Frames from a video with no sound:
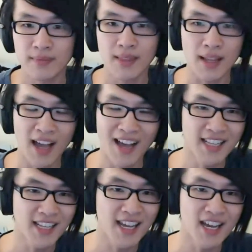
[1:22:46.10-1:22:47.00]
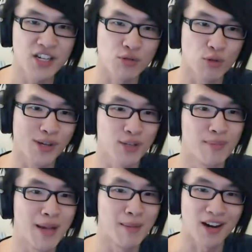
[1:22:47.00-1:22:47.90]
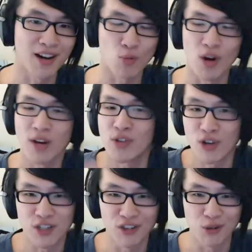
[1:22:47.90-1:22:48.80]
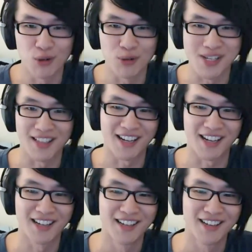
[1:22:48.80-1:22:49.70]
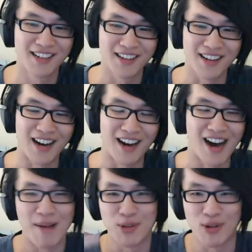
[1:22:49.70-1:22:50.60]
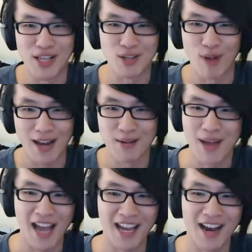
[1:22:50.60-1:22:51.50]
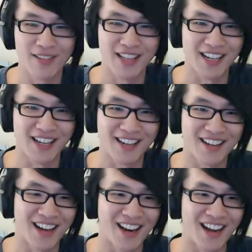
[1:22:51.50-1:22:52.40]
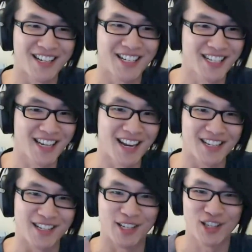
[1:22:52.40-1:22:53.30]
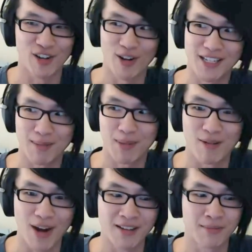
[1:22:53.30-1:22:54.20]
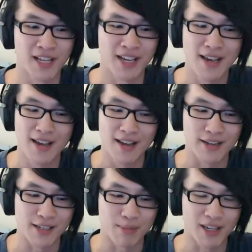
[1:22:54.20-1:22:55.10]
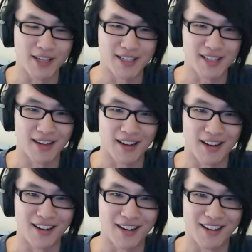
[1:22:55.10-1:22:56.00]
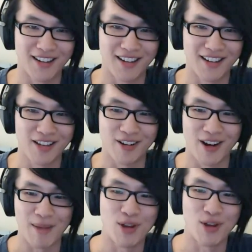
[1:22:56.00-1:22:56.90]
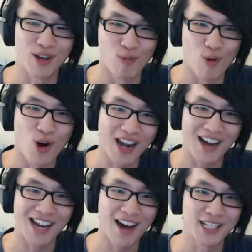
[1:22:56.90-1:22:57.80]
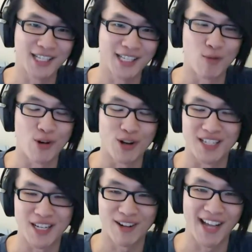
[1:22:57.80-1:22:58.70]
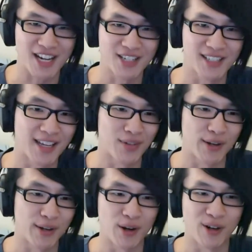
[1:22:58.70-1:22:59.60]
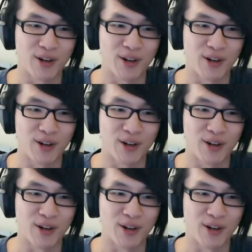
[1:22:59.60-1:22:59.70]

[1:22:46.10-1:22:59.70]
And in the end, just always remember, what have you got to lose? Like, Uh, I'm doing this random hangout thing, uh, and I just decided to just throw this up here randomly, just because uh, you know, I'm not going to work out how this thing works until I actually give it a go